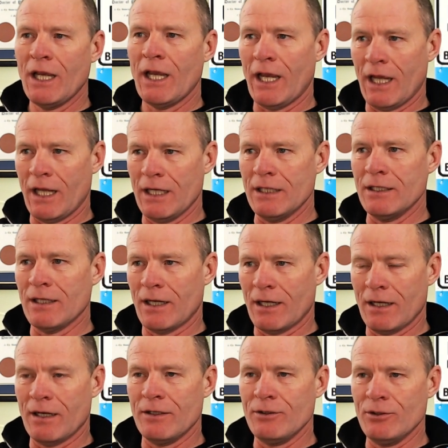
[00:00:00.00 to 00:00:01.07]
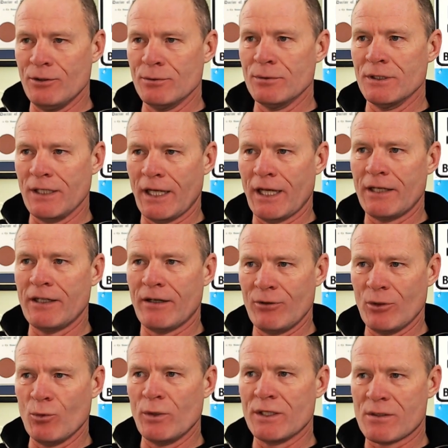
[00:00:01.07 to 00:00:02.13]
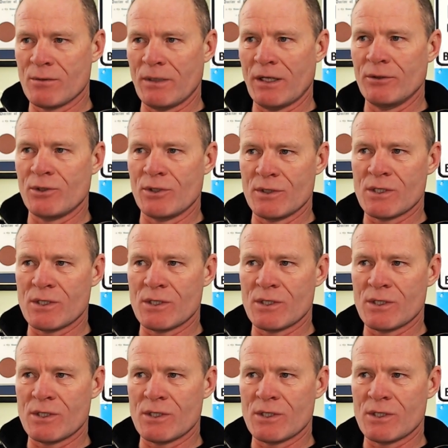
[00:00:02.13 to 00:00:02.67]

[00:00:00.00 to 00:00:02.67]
and uh, you really had to have your wits about you.